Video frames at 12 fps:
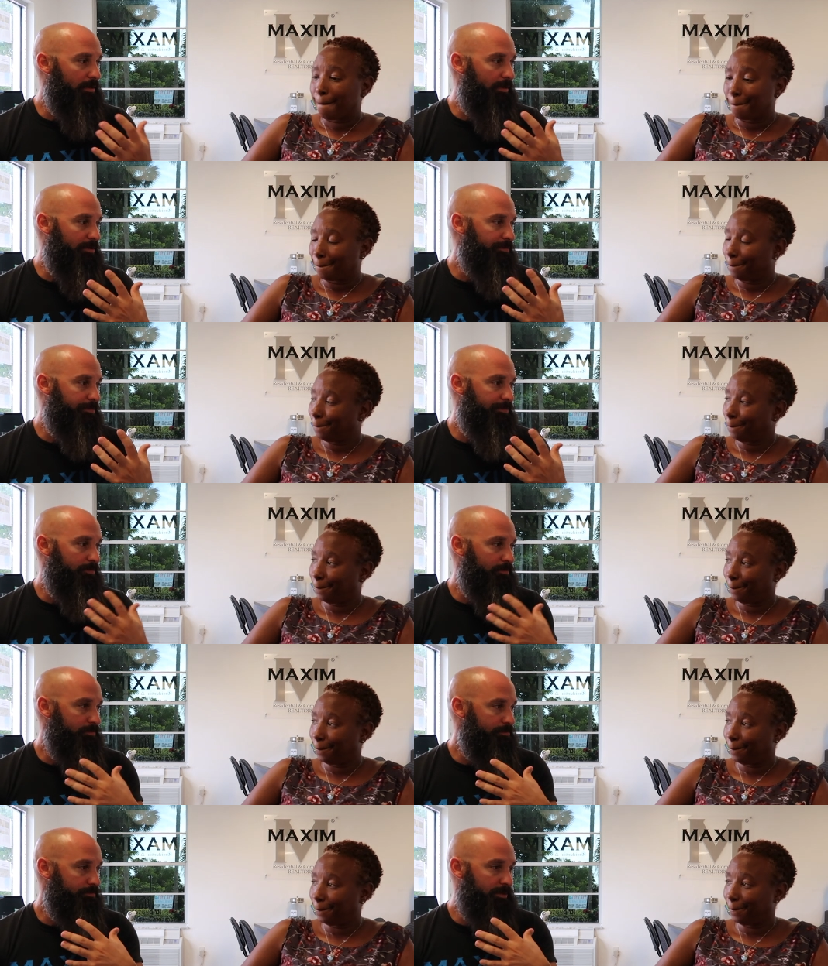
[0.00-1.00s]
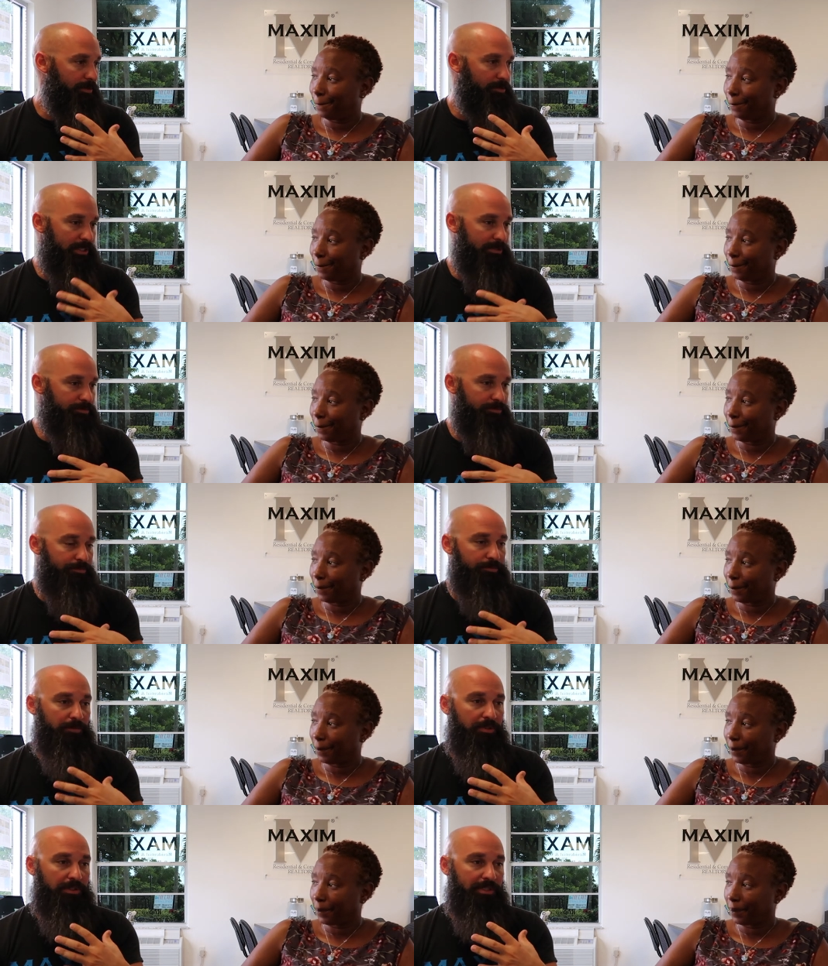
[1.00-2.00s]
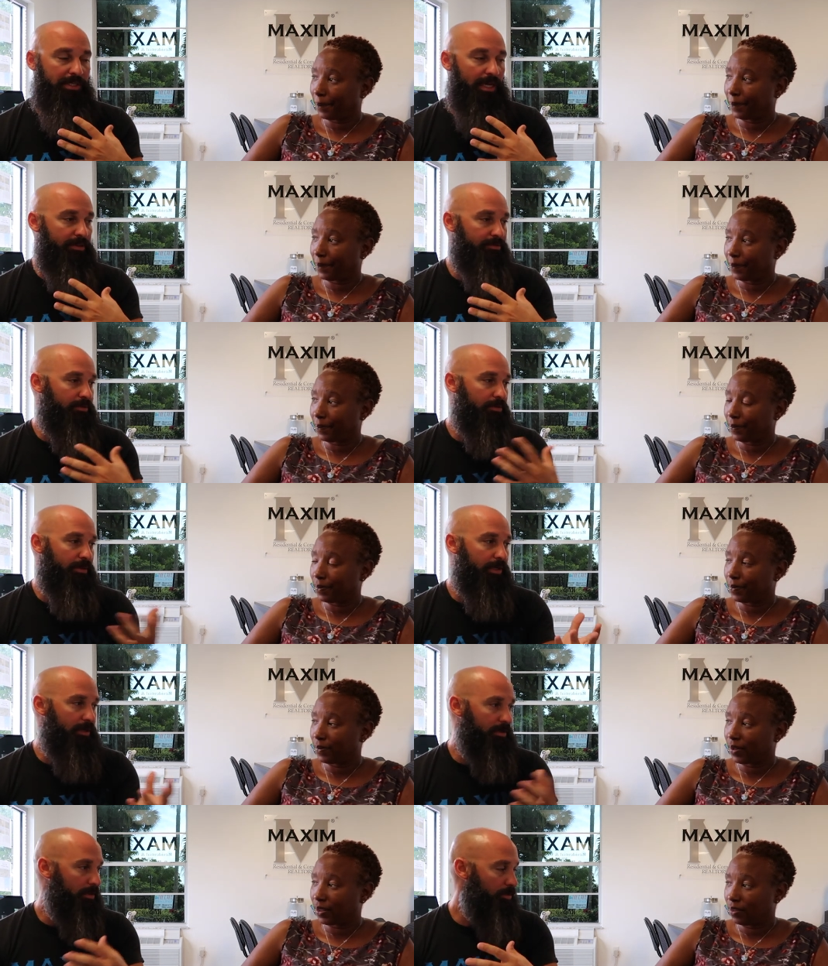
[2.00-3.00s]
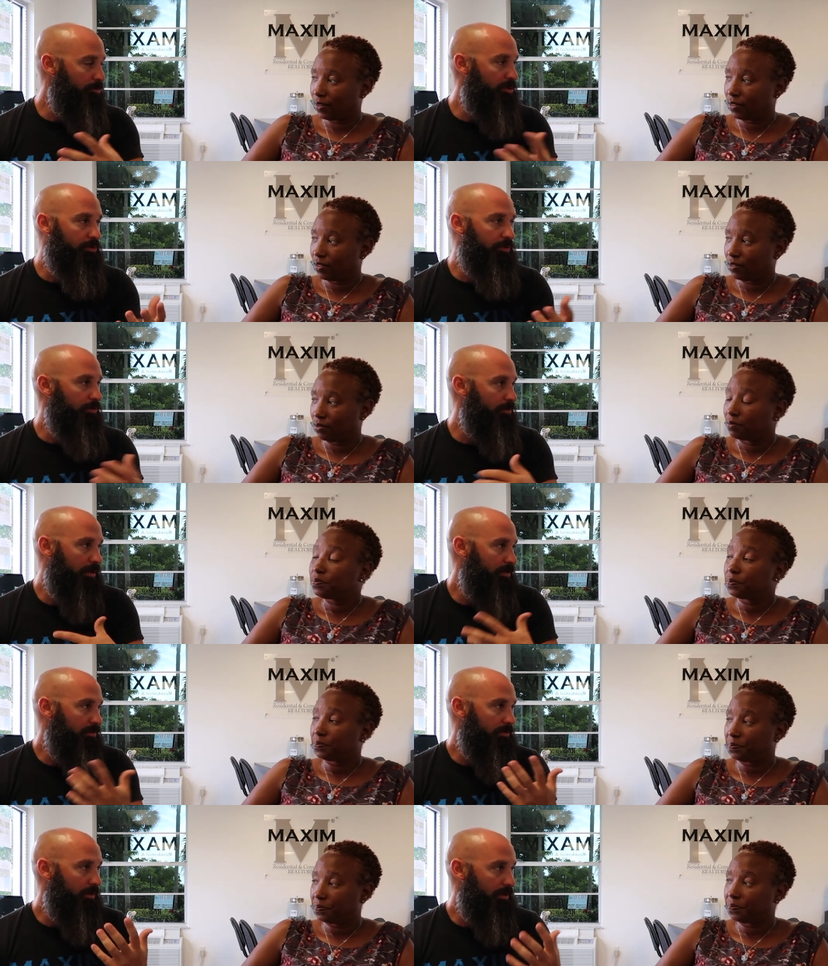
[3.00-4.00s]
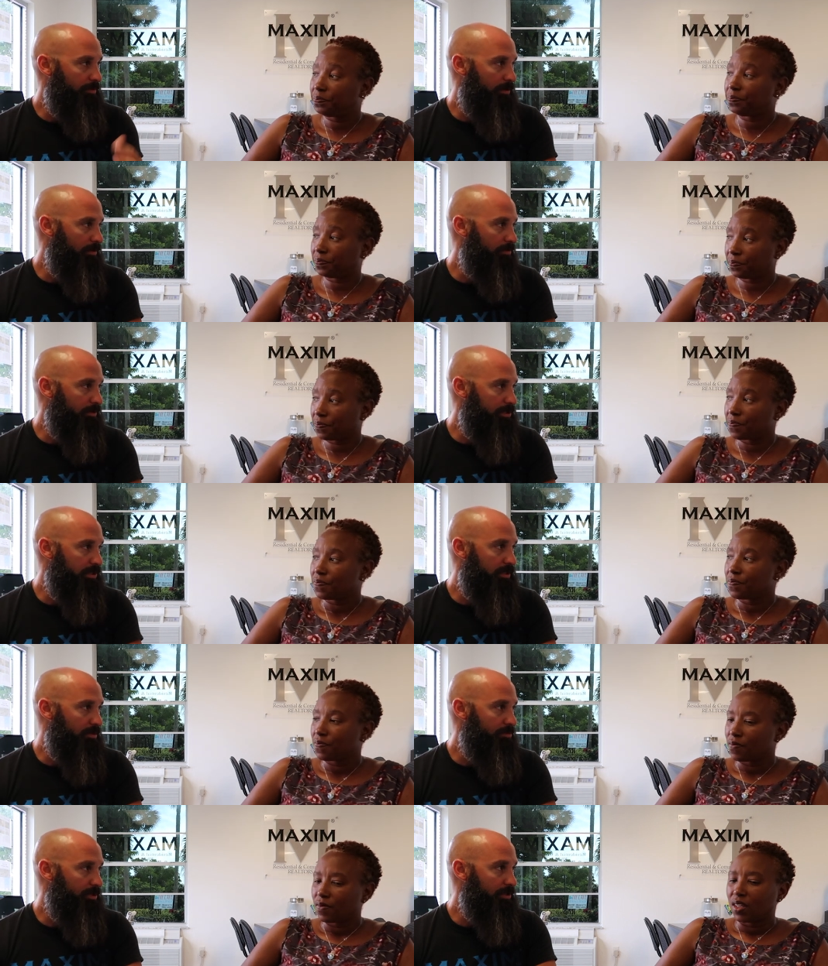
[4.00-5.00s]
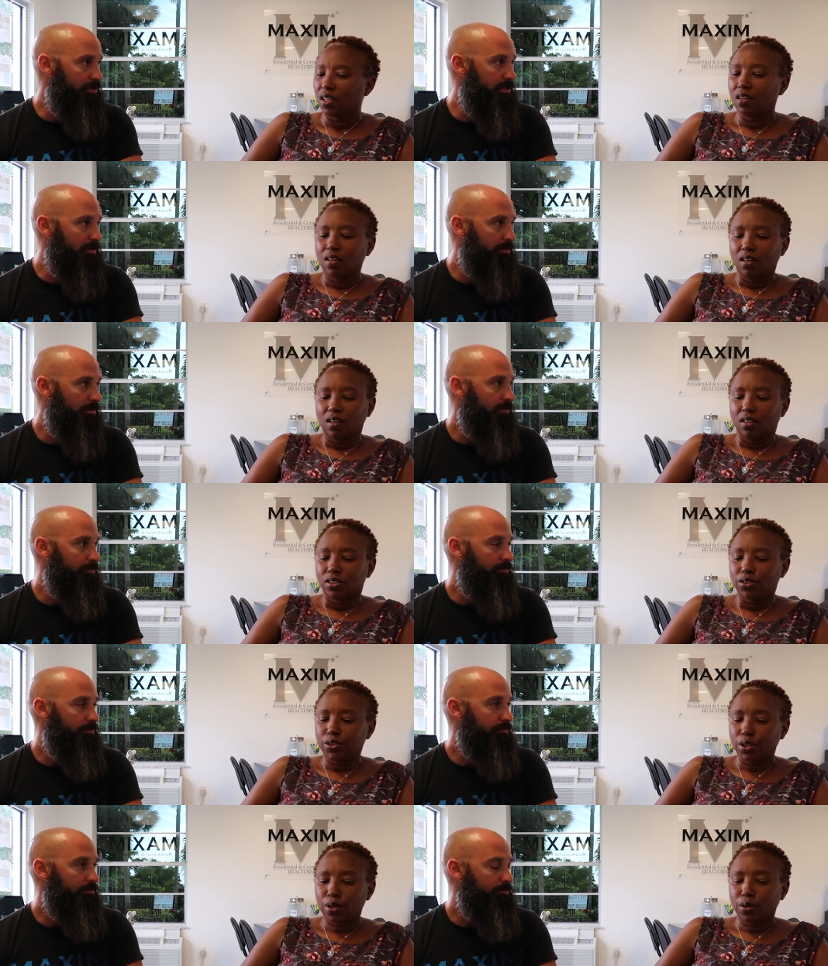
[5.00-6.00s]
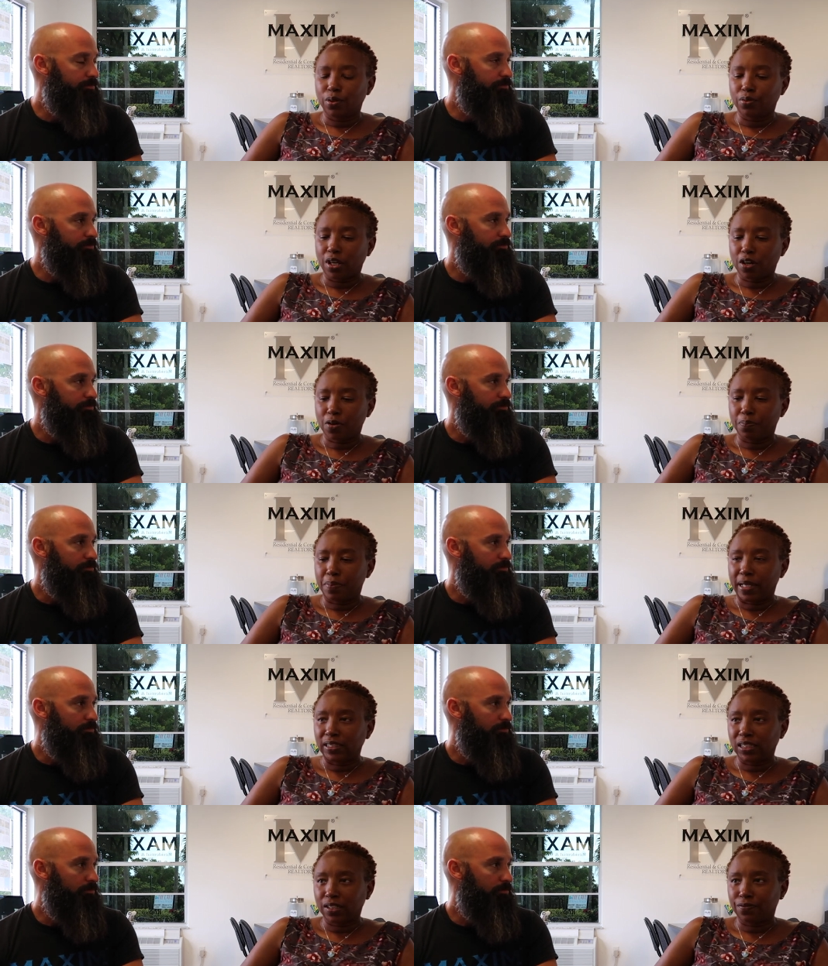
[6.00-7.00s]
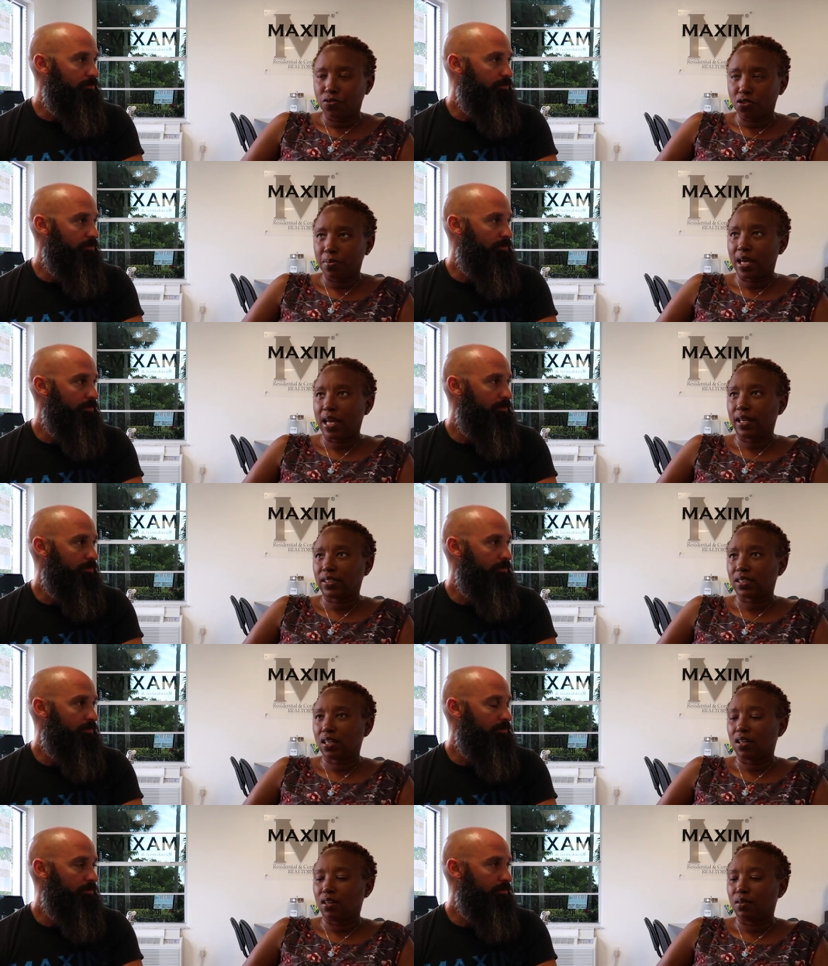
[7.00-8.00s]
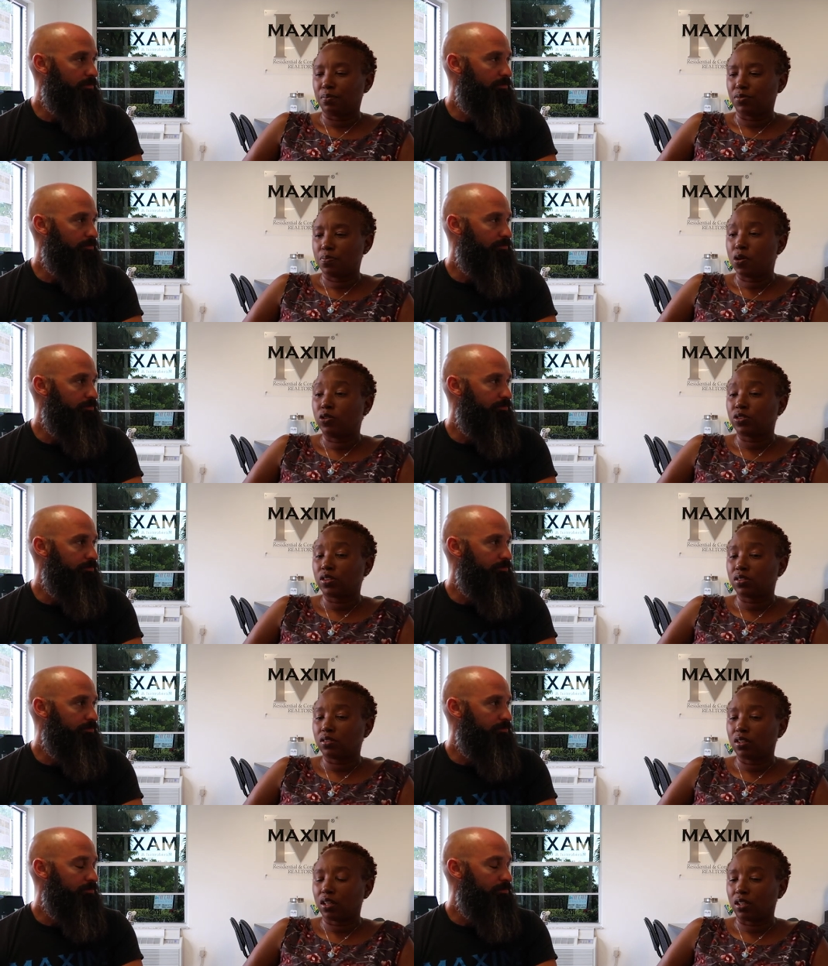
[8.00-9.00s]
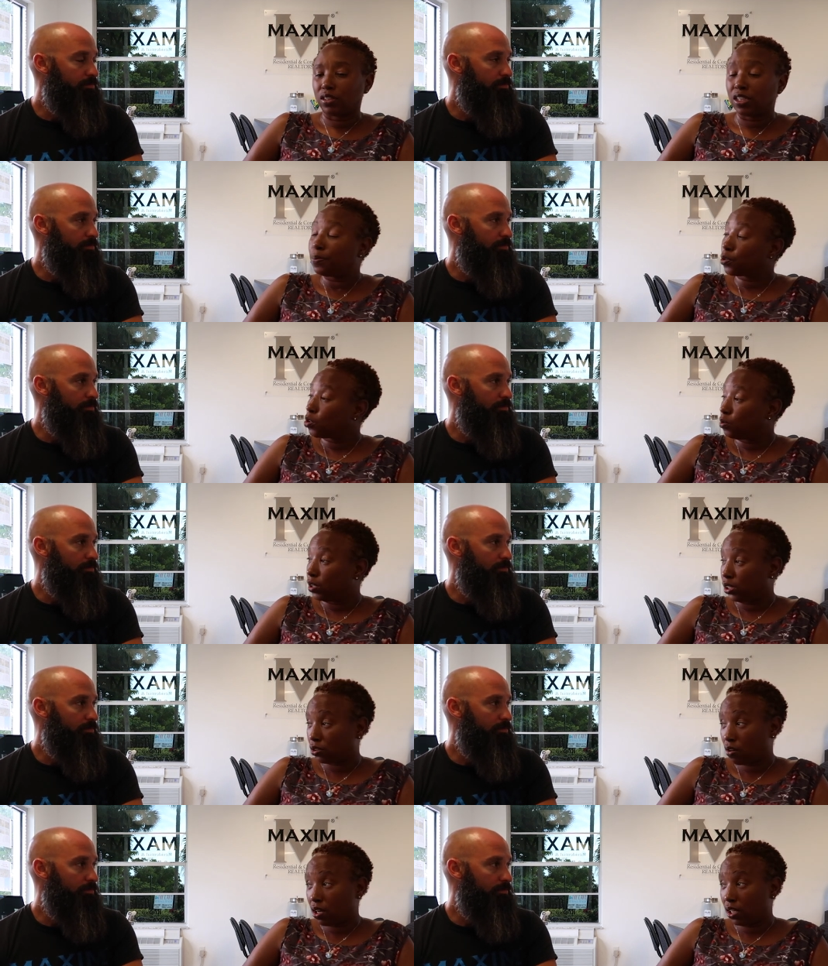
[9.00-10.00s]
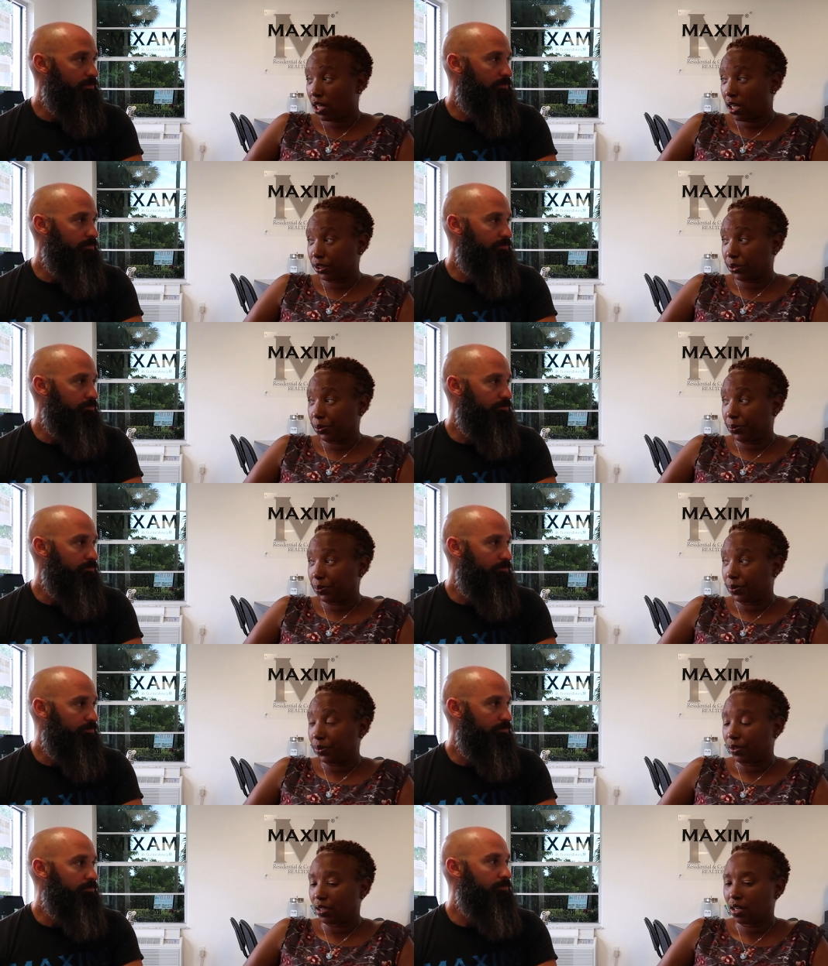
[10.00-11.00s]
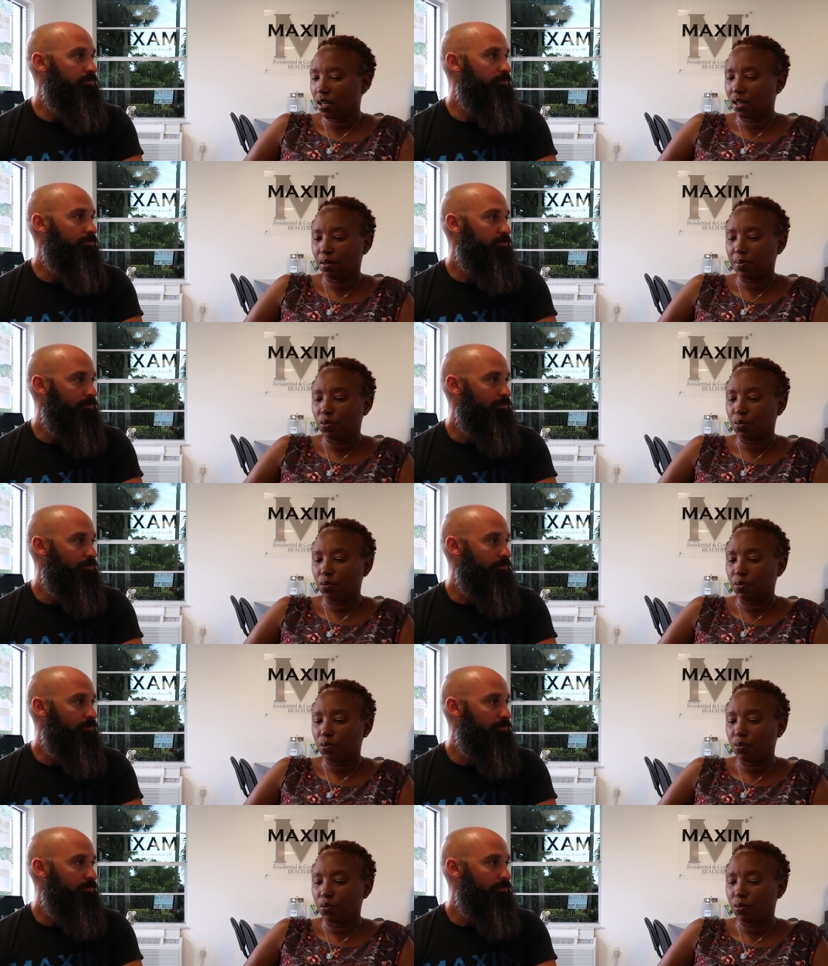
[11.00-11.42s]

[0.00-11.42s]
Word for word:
Speaker 1: like if somebody's really not even great on a computer or whatever, like what, what should they be using?
Speaker 2: So there are basic formats. Um, the most uh, typical one is chronological. Um,